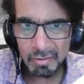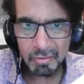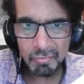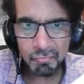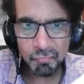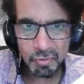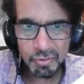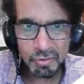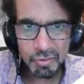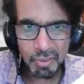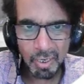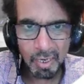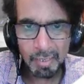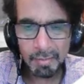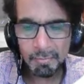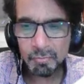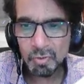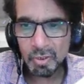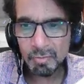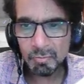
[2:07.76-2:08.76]
with
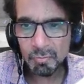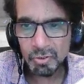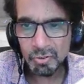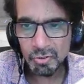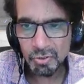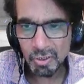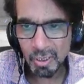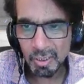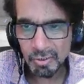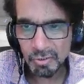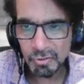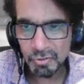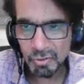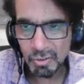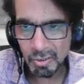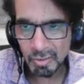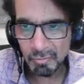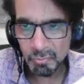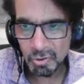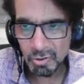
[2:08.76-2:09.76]
time, that means charge is
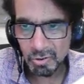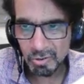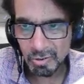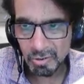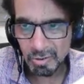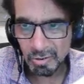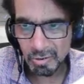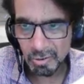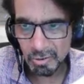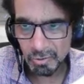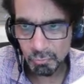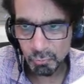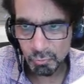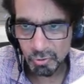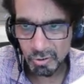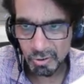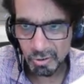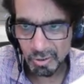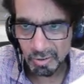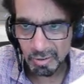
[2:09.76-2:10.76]
coming into
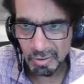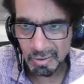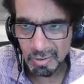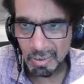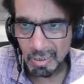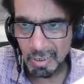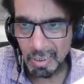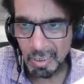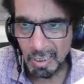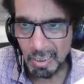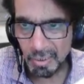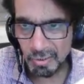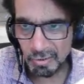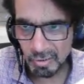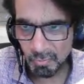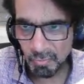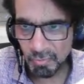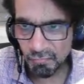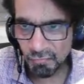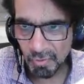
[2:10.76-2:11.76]
this region. It's
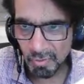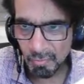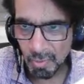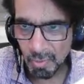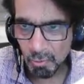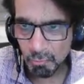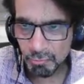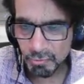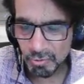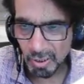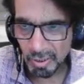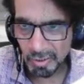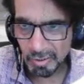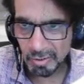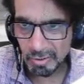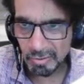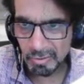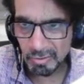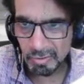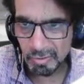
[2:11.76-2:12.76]
coming from outside.
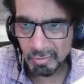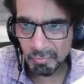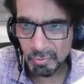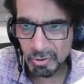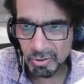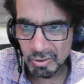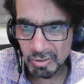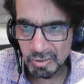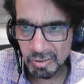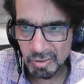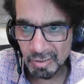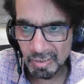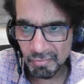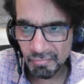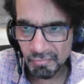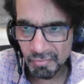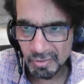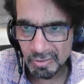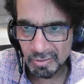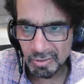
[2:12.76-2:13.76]
That means this
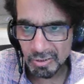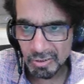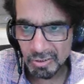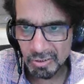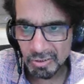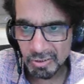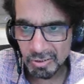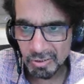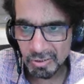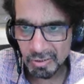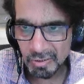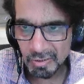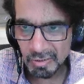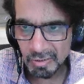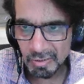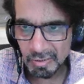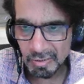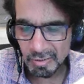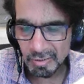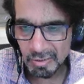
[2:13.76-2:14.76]
divergence
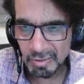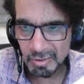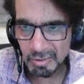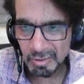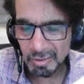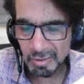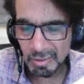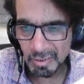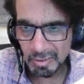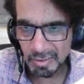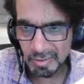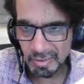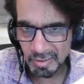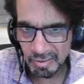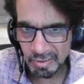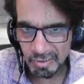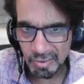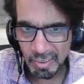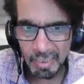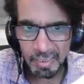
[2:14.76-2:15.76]

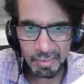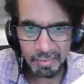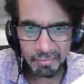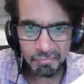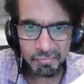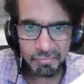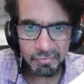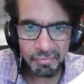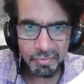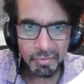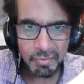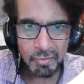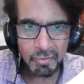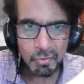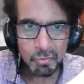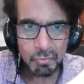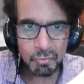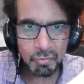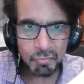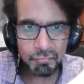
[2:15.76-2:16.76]
is negative.
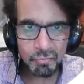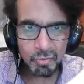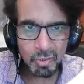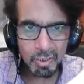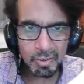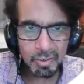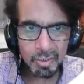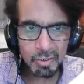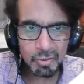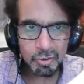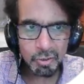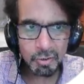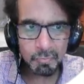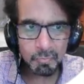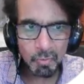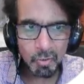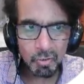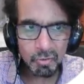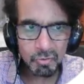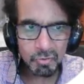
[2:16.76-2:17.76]
So if charge density is
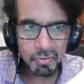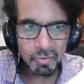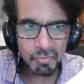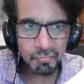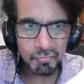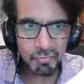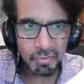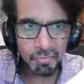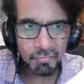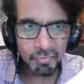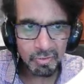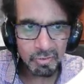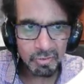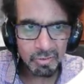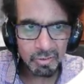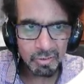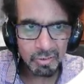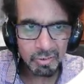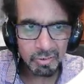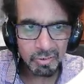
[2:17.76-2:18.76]
positive,
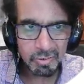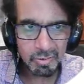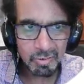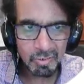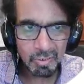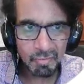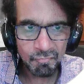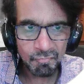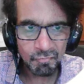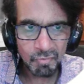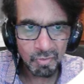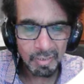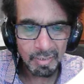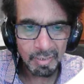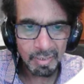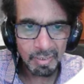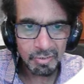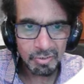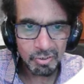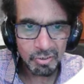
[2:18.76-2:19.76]
divergence of current
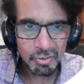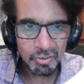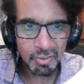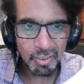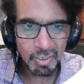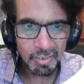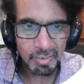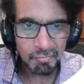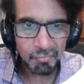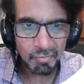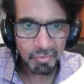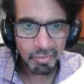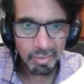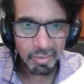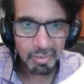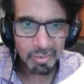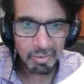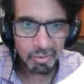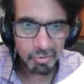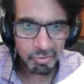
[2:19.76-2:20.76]
density is negative.
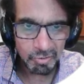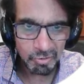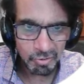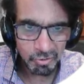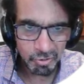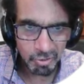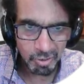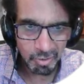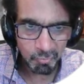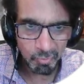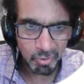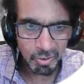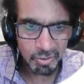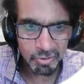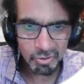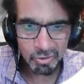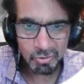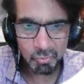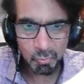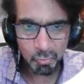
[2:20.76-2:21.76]
Again, the same
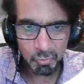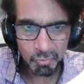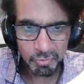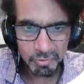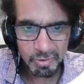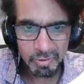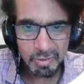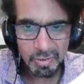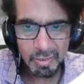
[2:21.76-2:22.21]
relation holds.